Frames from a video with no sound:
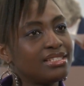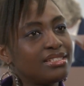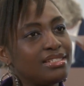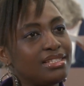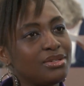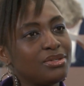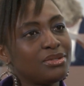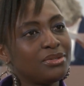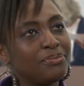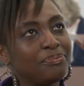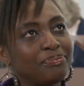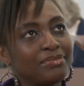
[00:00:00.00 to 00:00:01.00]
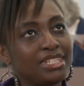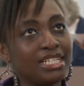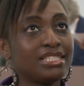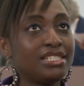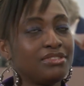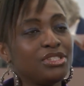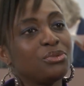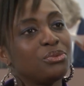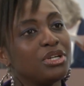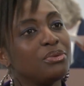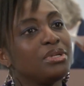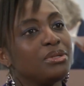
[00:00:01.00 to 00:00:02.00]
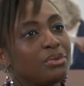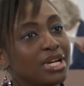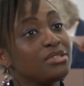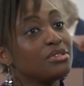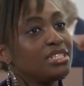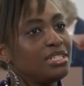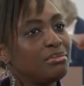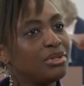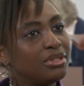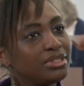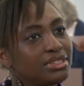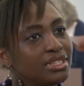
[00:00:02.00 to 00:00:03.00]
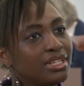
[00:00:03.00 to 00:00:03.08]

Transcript: is the, the activity where we write on the board.